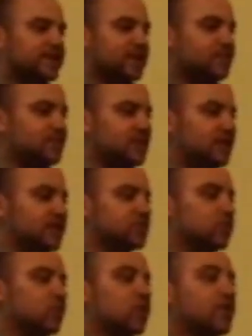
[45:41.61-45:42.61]
The enemy
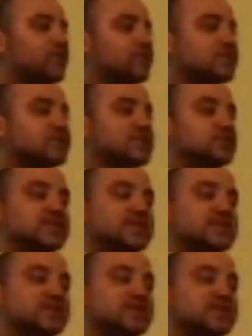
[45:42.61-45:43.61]
is well versed in
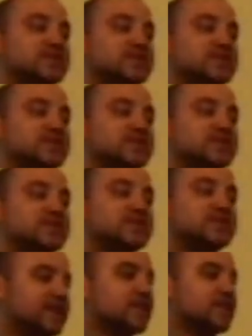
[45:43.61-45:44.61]
twisted words.
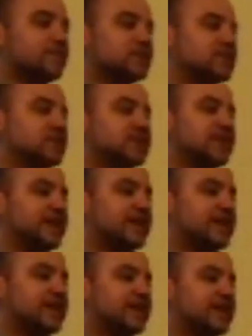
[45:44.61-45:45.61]
It is our mission to
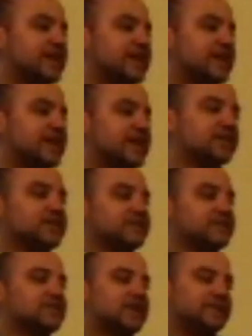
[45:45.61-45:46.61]
get the truth out
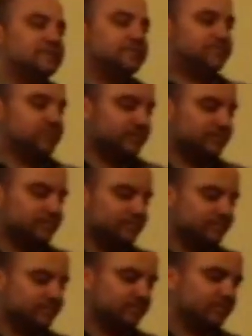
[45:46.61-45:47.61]
there. Okay.
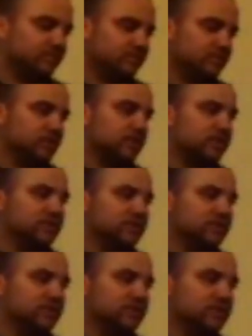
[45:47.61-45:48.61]

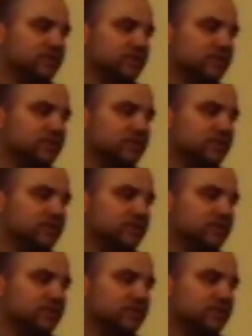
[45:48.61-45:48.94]
The end.